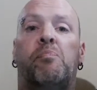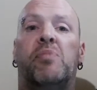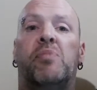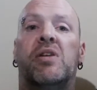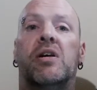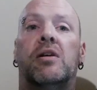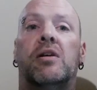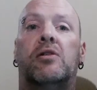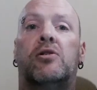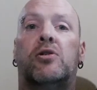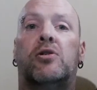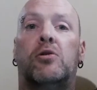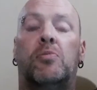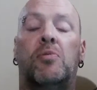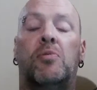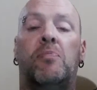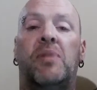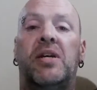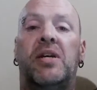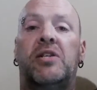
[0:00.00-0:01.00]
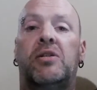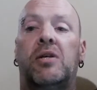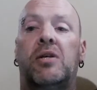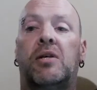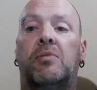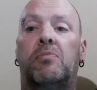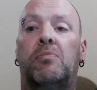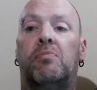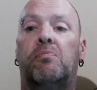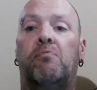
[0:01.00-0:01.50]
get super
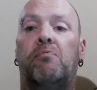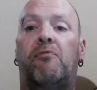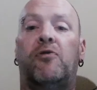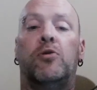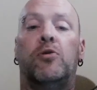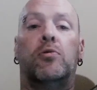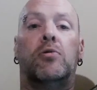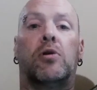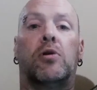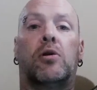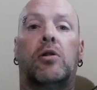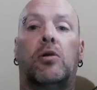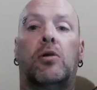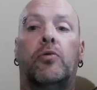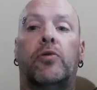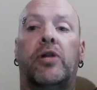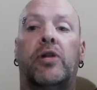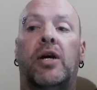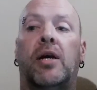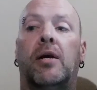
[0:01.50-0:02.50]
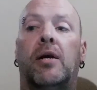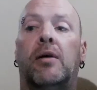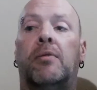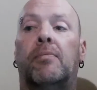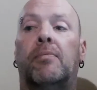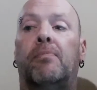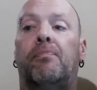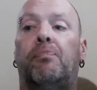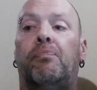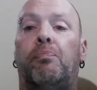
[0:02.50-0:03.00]
basic food and
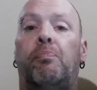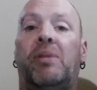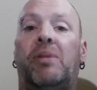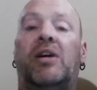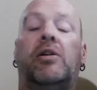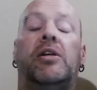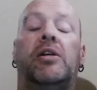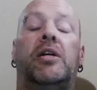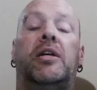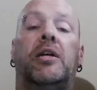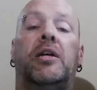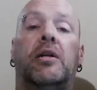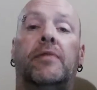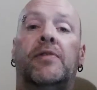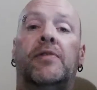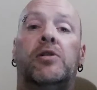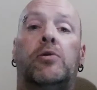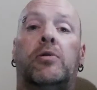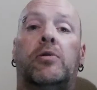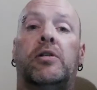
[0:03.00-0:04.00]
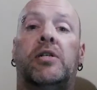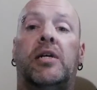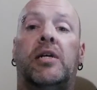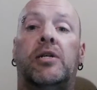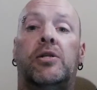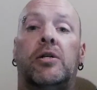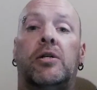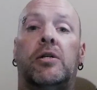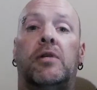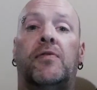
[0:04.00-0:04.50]
clothing, barely any individual
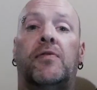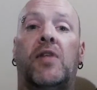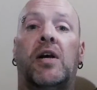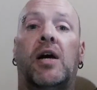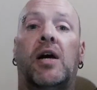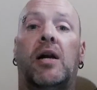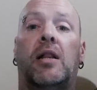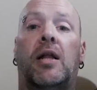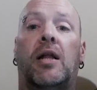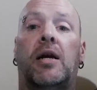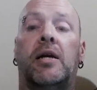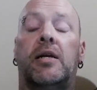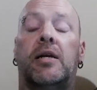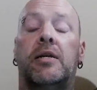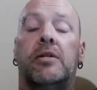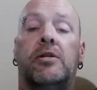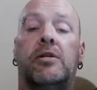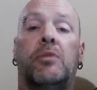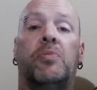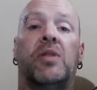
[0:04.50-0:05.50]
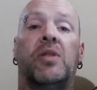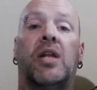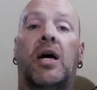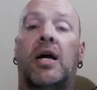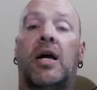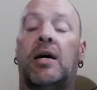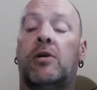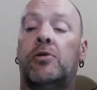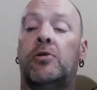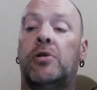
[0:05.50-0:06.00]
attention if they got a lot of kids up in
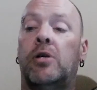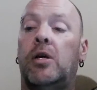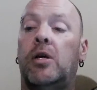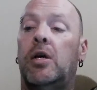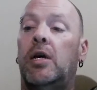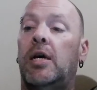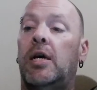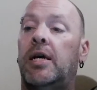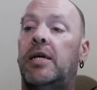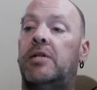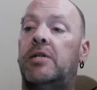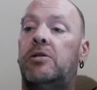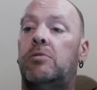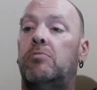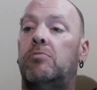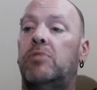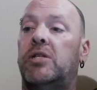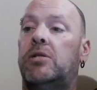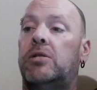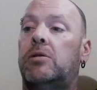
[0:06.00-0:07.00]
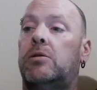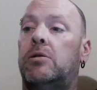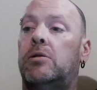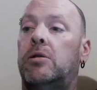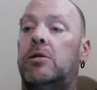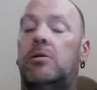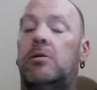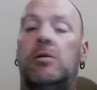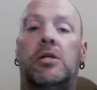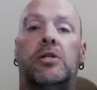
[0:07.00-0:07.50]
that house. It's
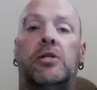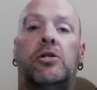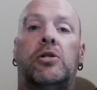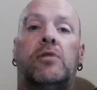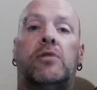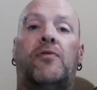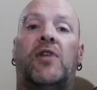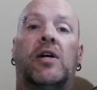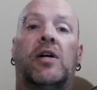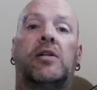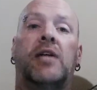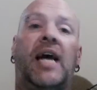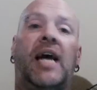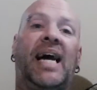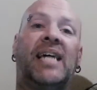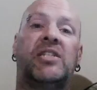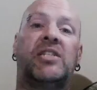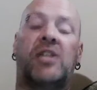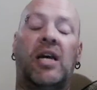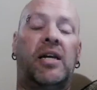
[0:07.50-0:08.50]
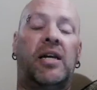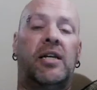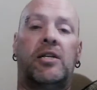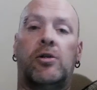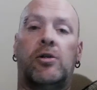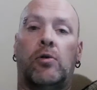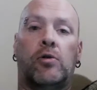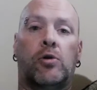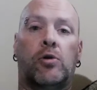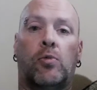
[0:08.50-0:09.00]
just fucked. Ask any
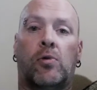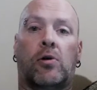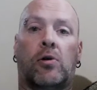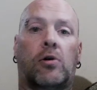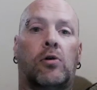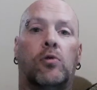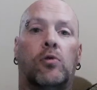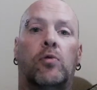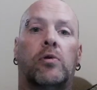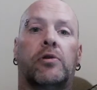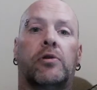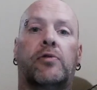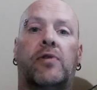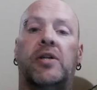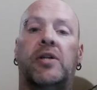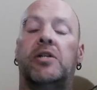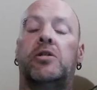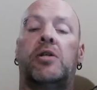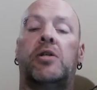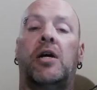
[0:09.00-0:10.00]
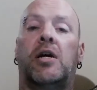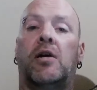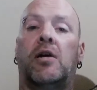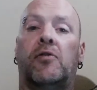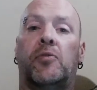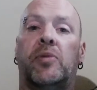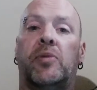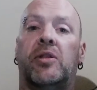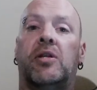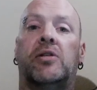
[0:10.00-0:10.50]
social worker who works for any state
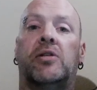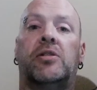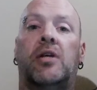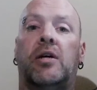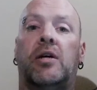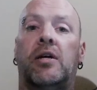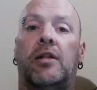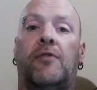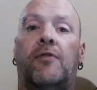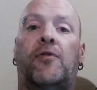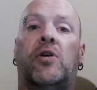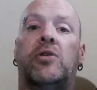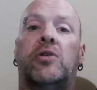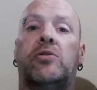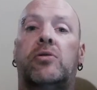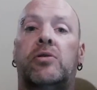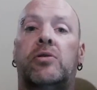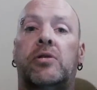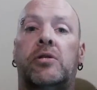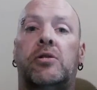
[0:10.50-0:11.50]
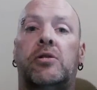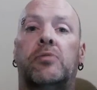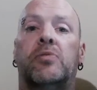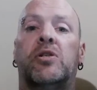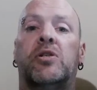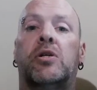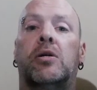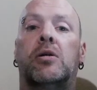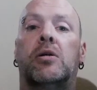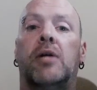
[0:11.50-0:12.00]
government. They'll tell you the foster
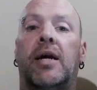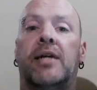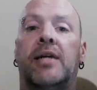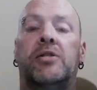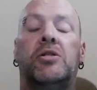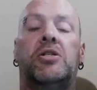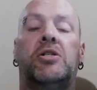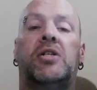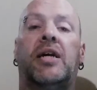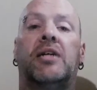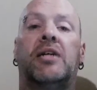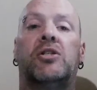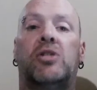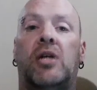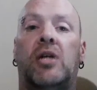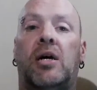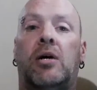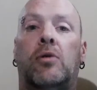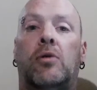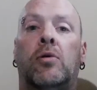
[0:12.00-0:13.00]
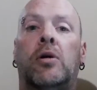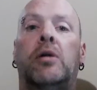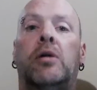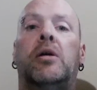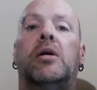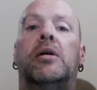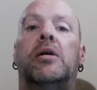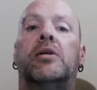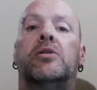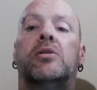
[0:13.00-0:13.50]
system, as it stands now,
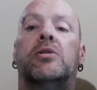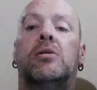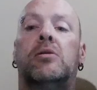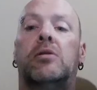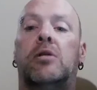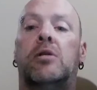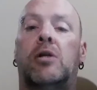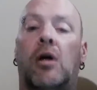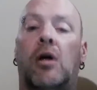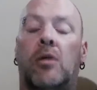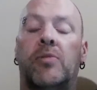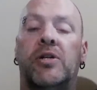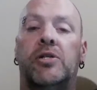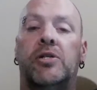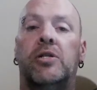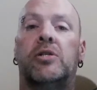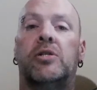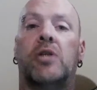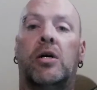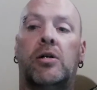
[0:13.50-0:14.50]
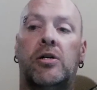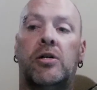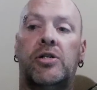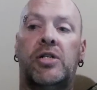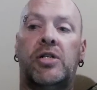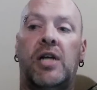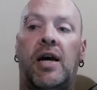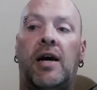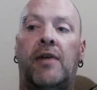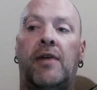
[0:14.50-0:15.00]
is garbage. It's
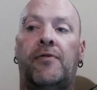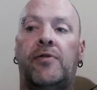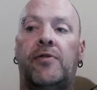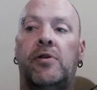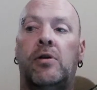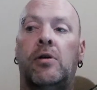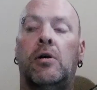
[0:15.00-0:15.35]
understaffed,